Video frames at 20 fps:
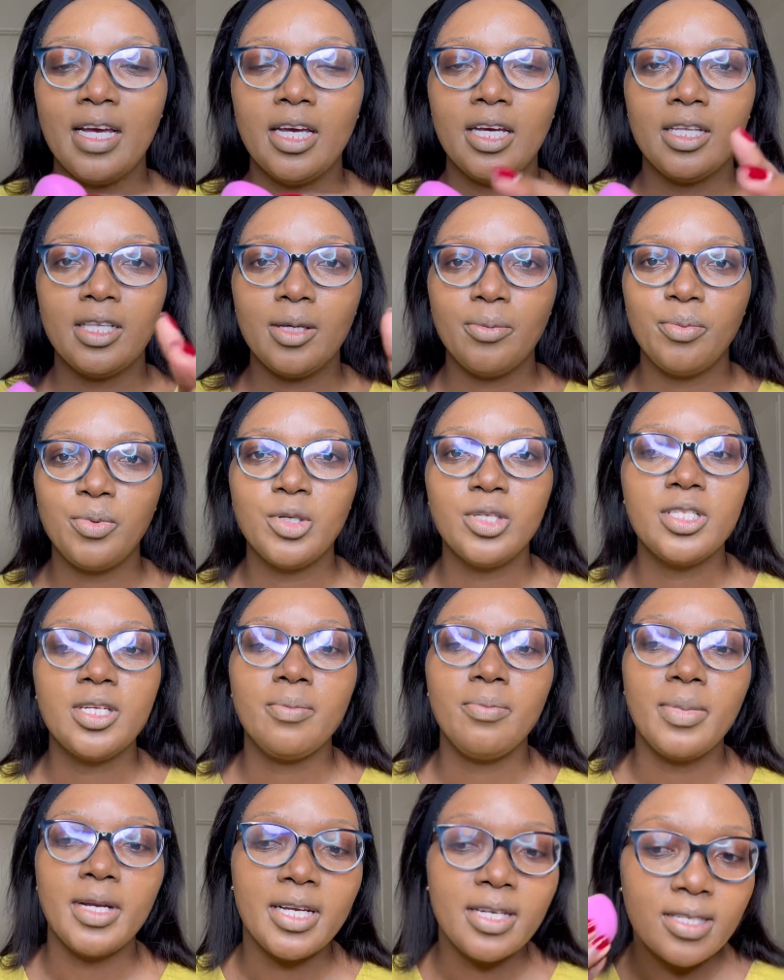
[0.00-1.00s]
The beauty
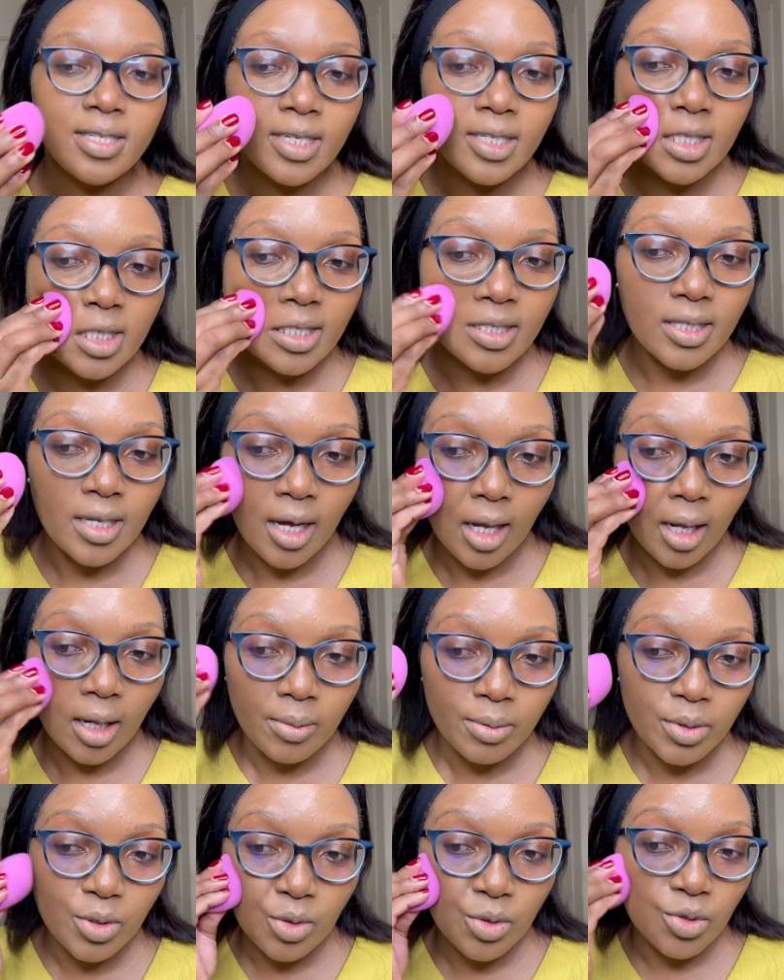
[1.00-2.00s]
blender just
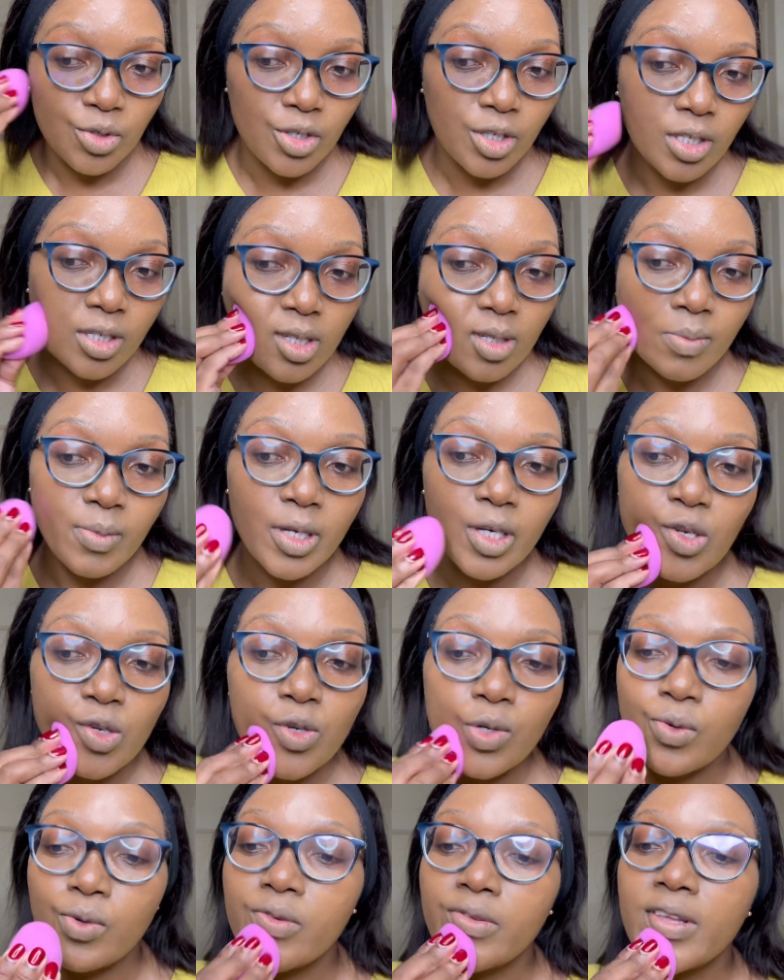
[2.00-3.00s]
helps to just make
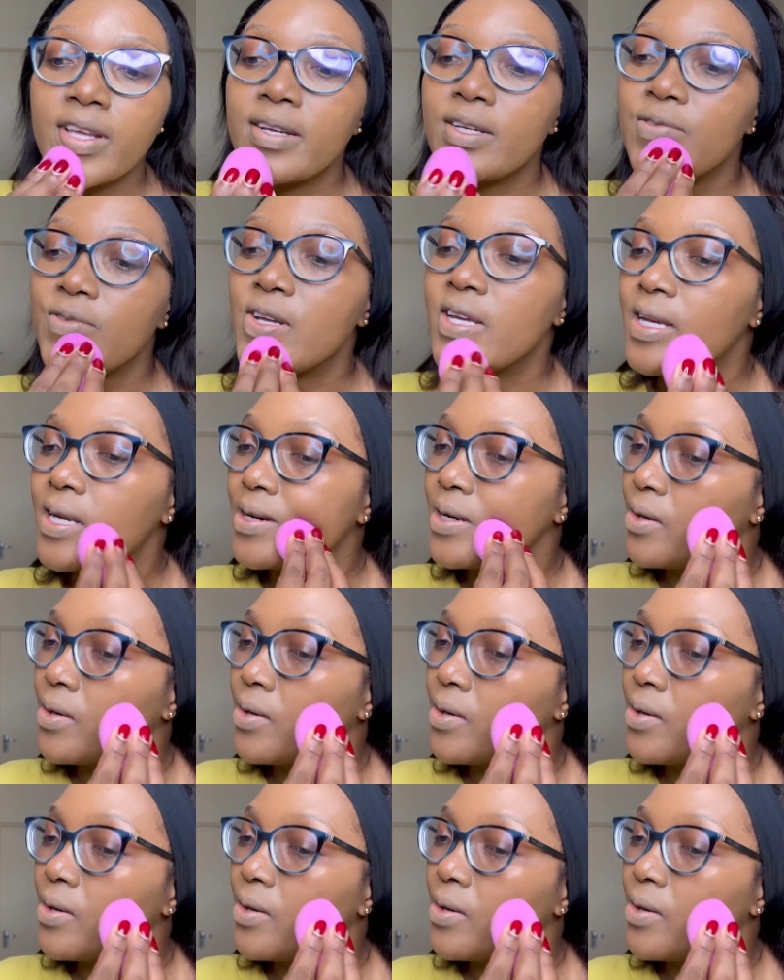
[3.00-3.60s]
sure that we get